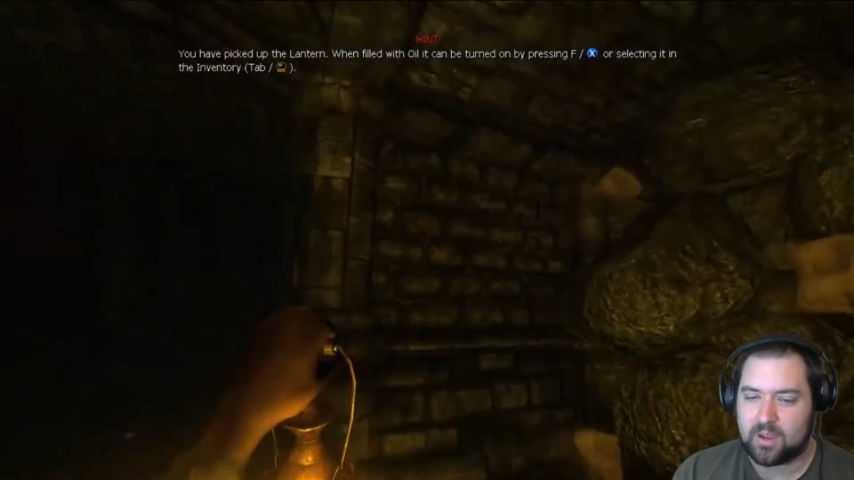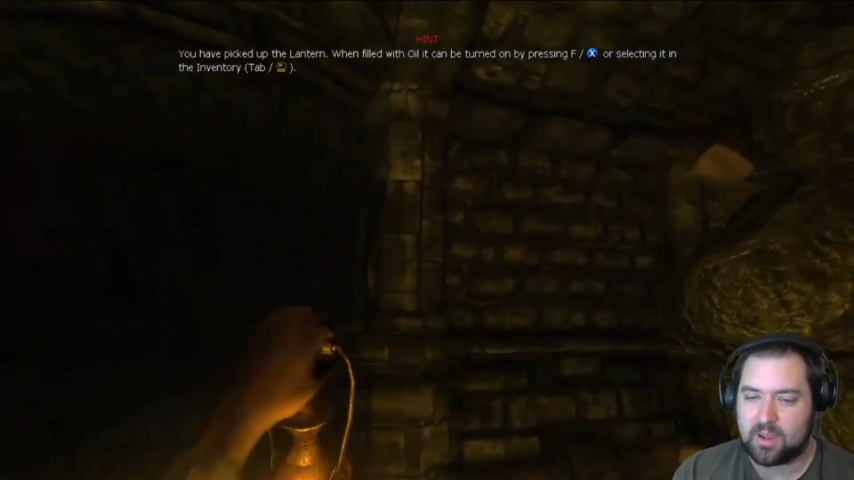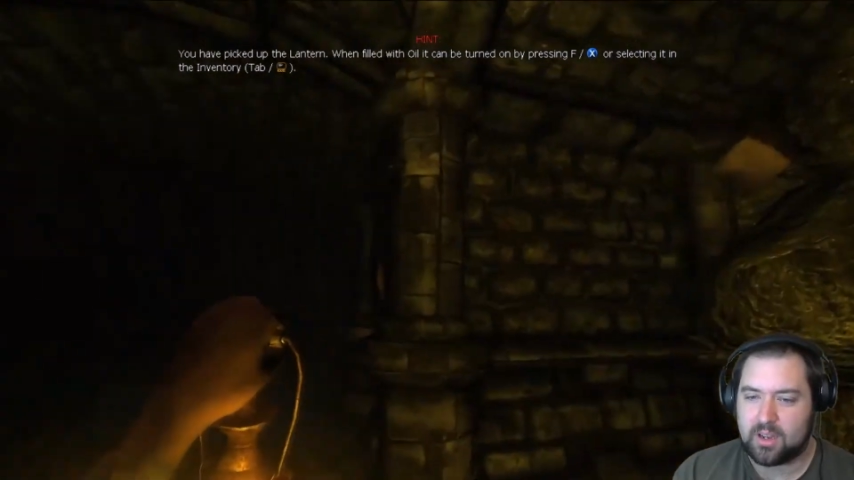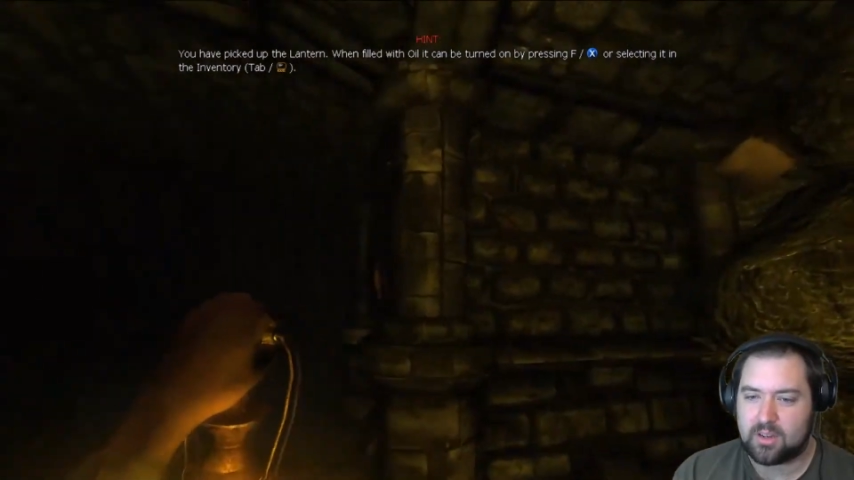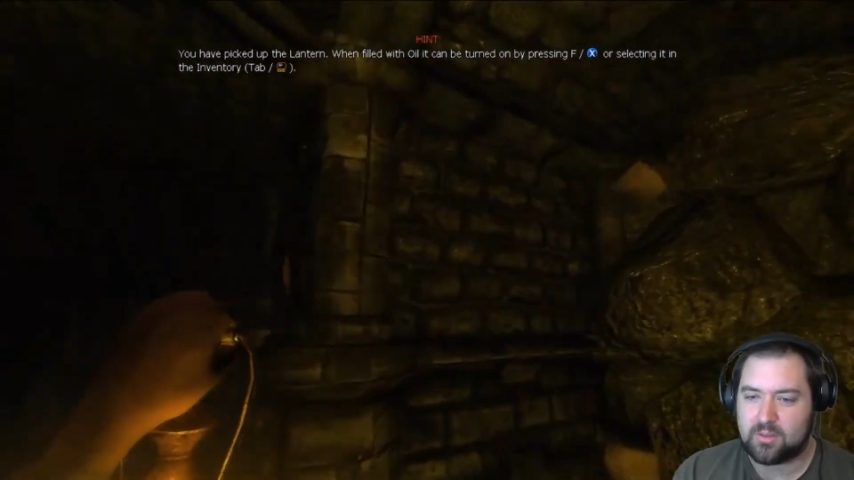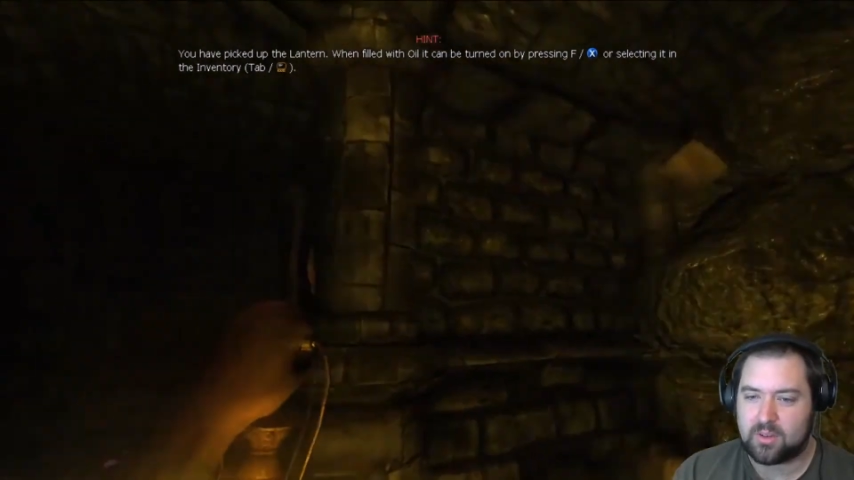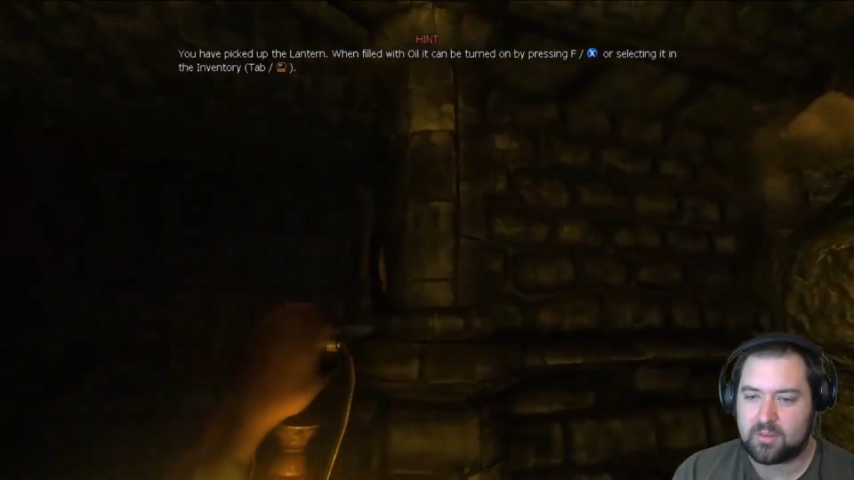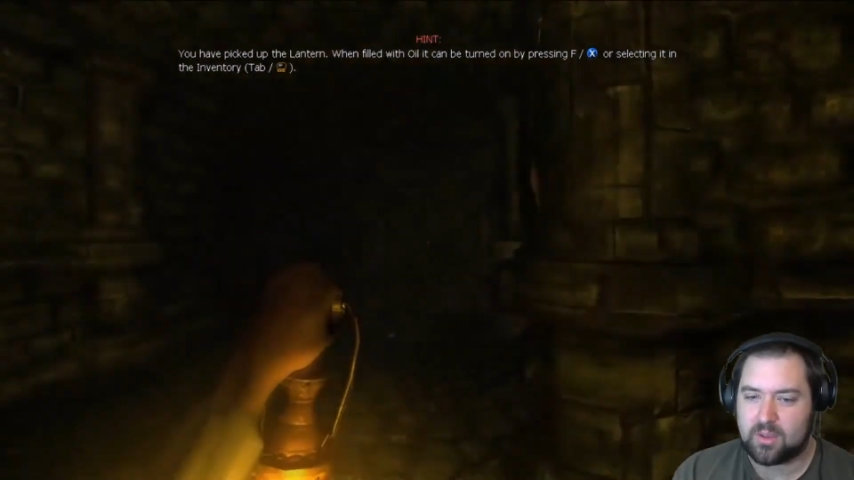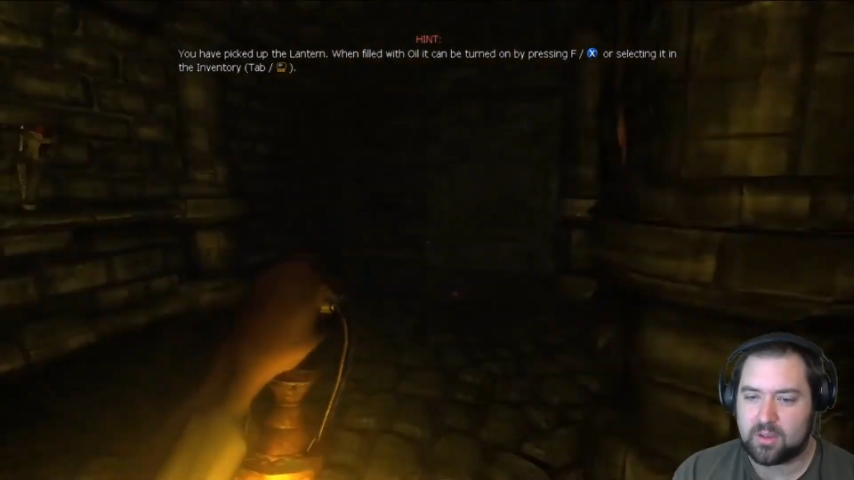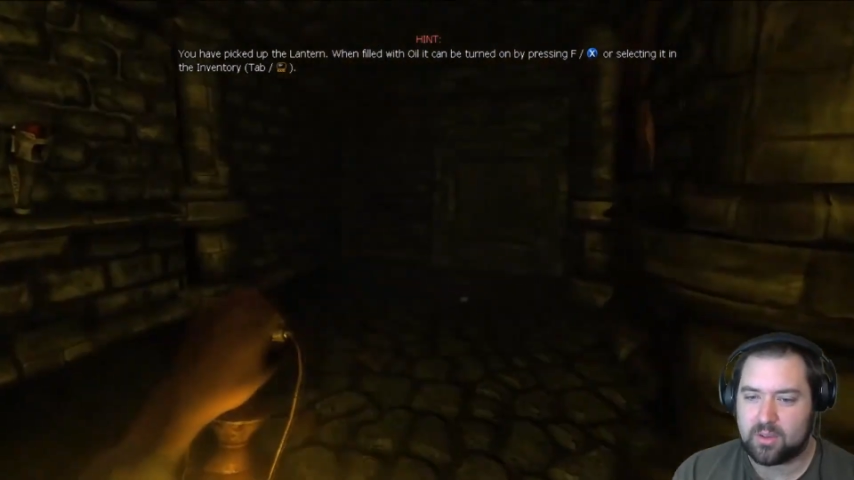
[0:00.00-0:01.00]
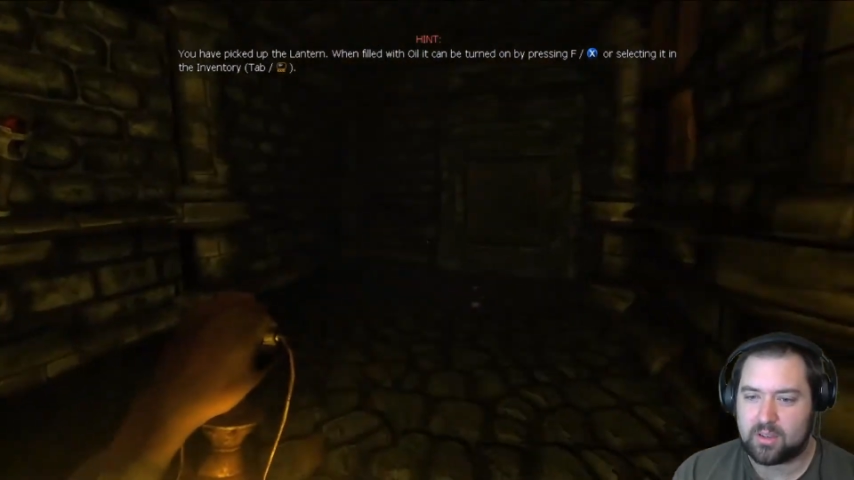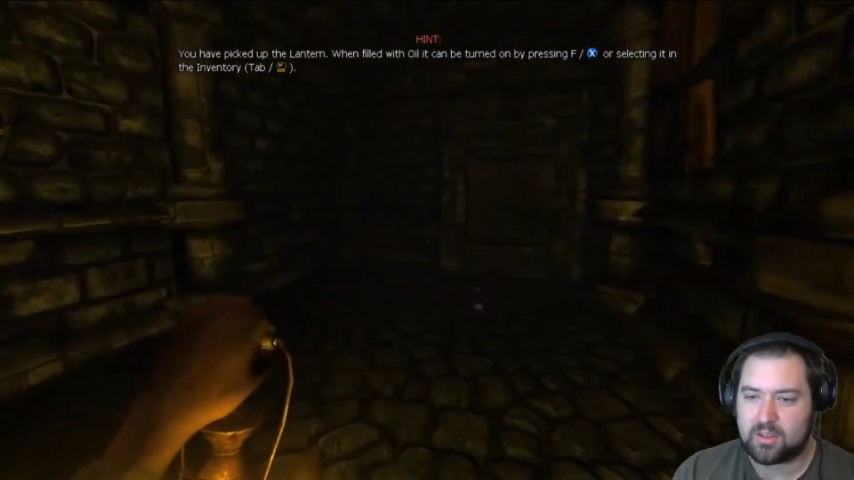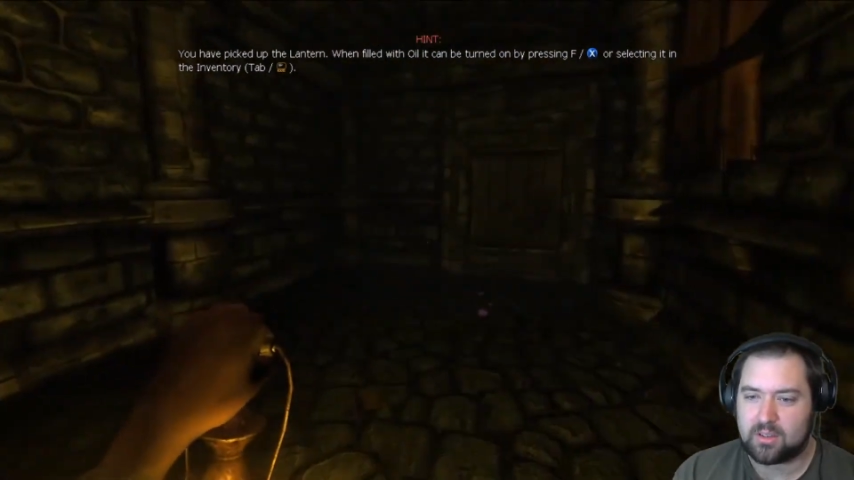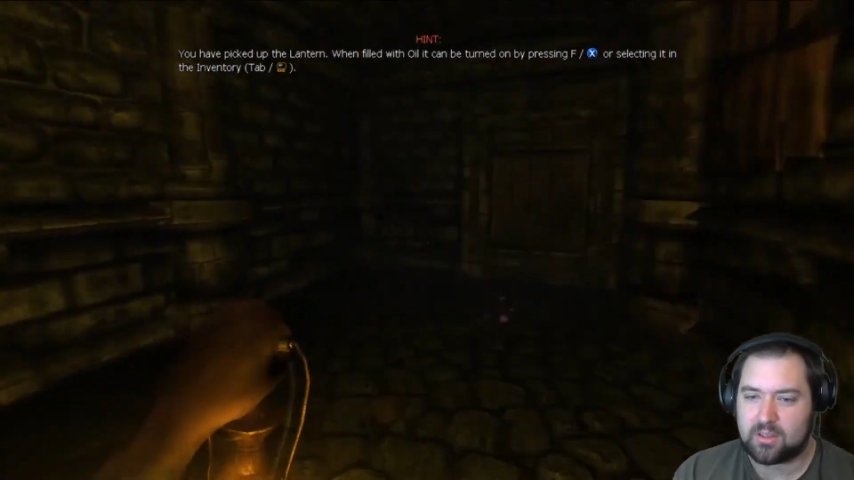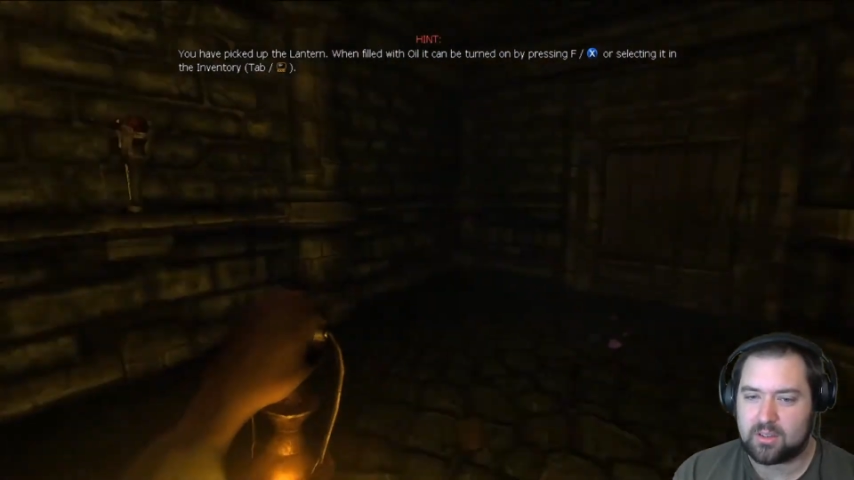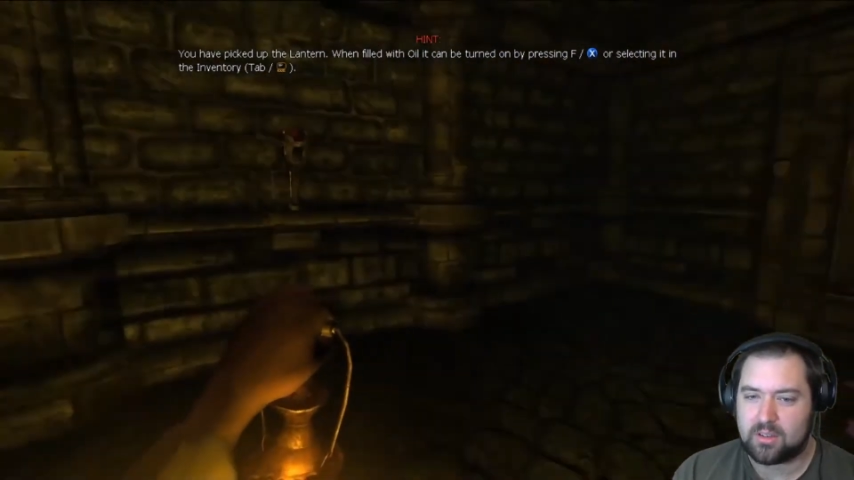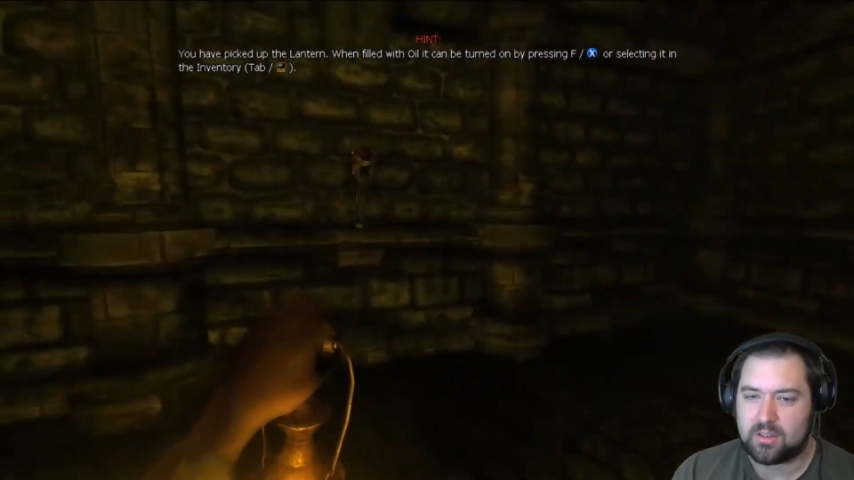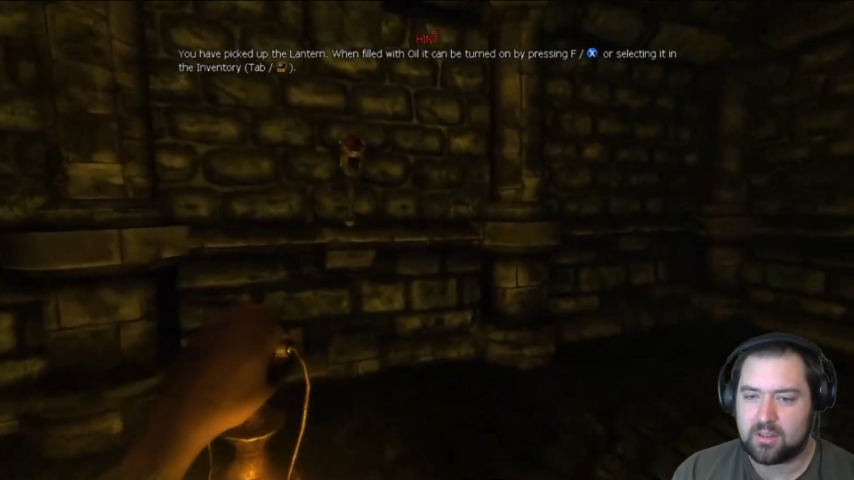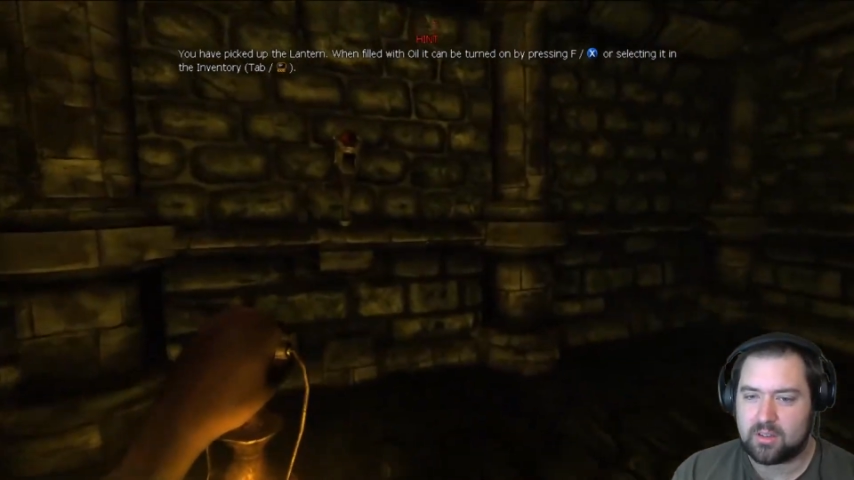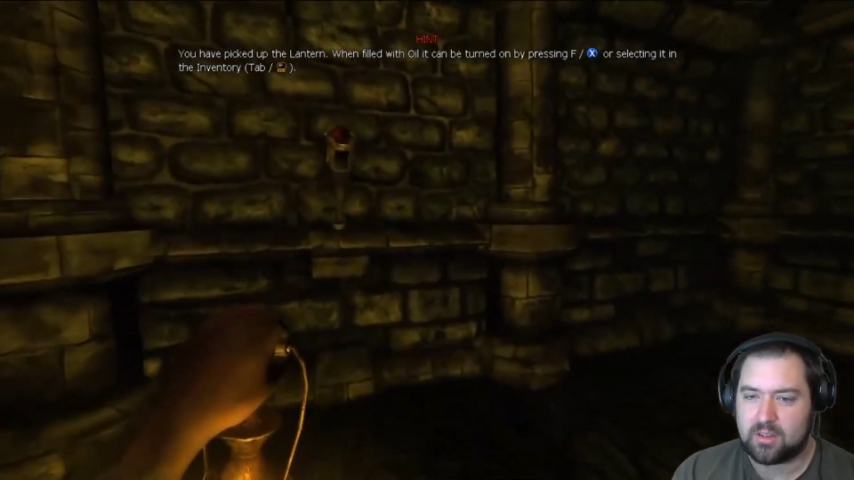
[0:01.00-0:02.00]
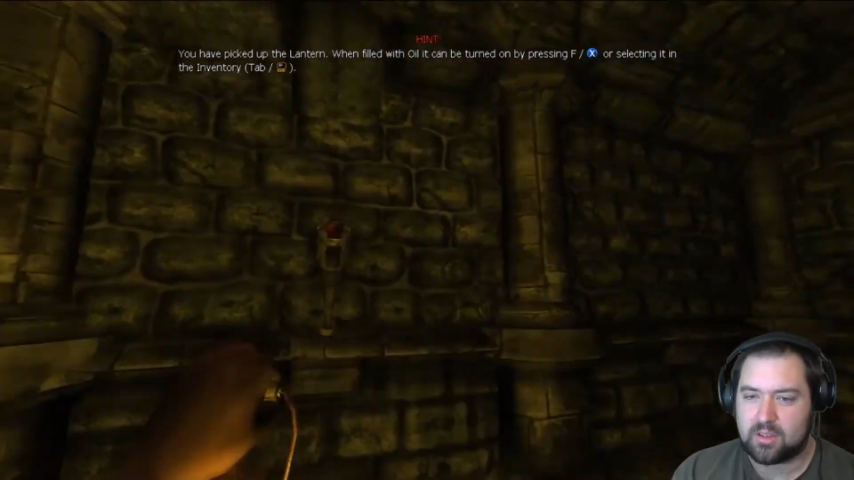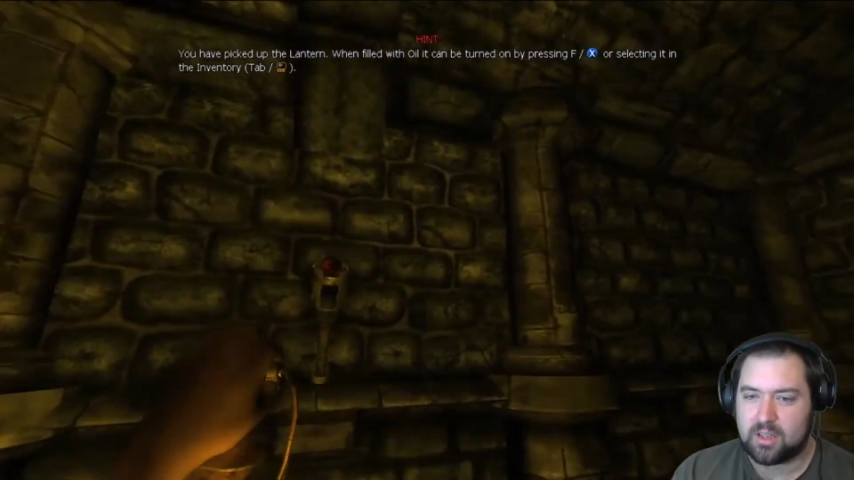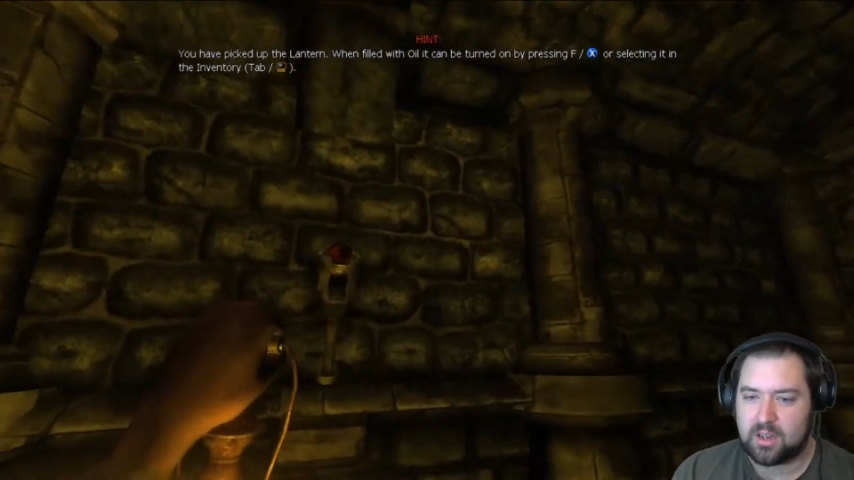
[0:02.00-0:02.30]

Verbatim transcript: I know where I'm going. Can